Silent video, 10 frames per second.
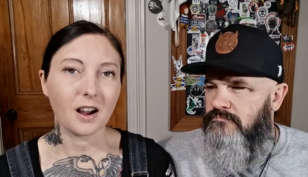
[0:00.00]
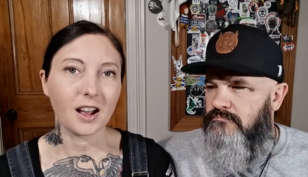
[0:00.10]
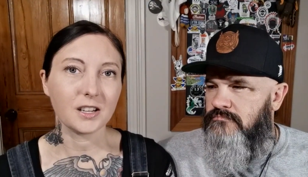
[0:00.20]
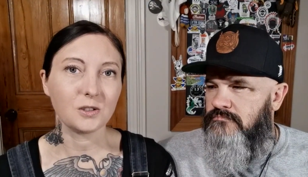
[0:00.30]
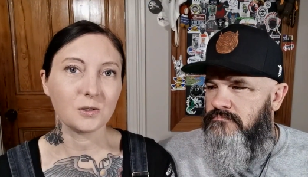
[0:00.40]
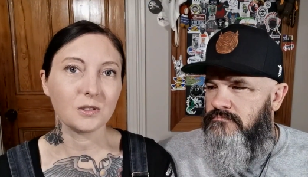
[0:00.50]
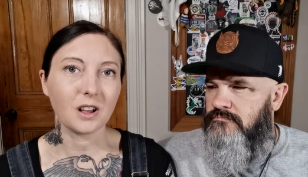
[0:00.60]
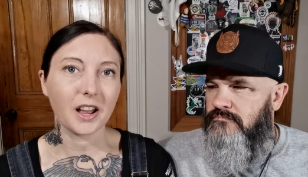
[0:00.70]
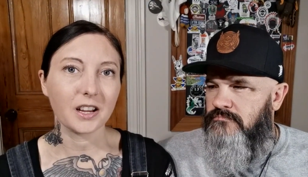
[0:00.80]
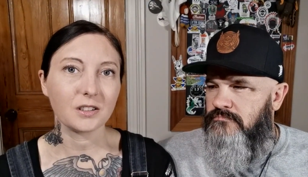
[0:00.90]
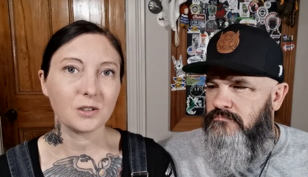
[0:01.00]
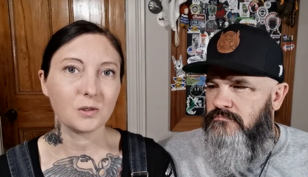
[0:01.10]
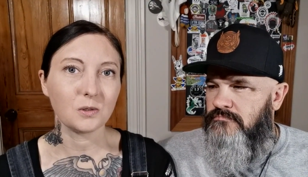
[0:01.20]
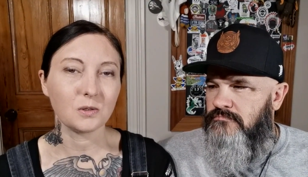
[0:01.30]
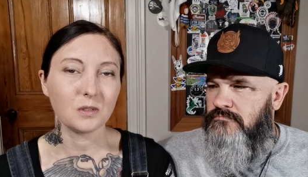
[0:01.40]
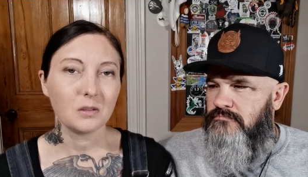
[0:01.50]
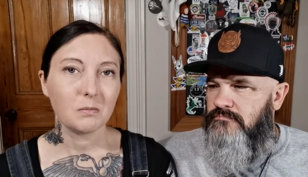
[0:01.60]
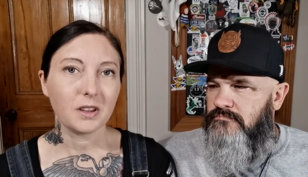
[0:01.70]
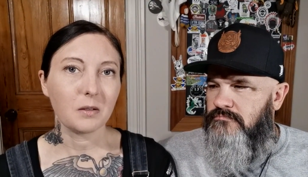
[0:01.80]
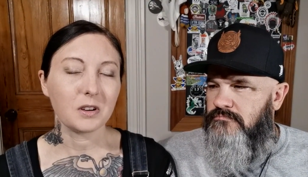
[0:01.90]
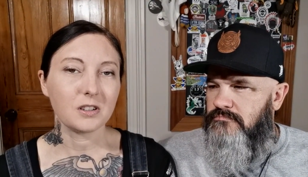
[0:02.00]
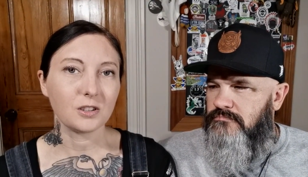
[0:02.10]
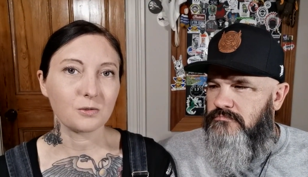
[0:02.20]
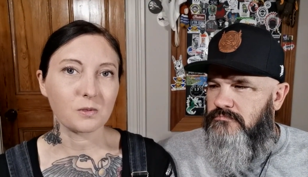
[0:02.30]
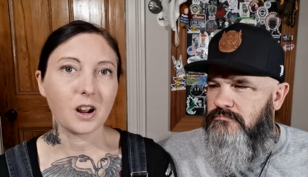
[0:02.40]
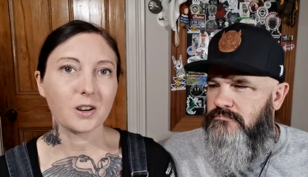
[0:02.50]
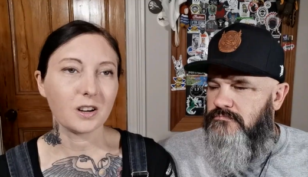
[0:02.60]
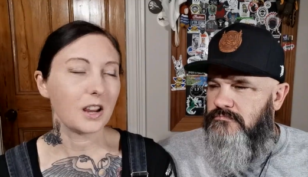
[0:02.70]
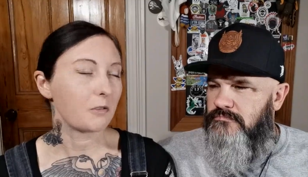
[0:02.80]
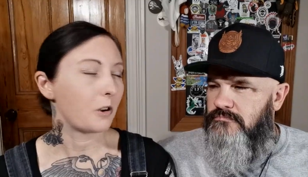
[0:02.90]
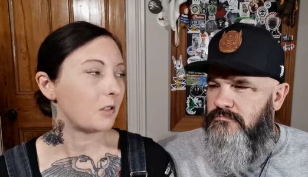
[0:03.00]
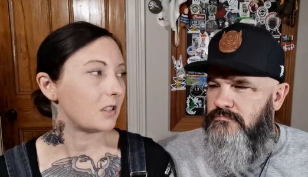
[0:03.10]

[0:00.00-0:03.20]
Speaker 1: I do like to be able to just ride on our own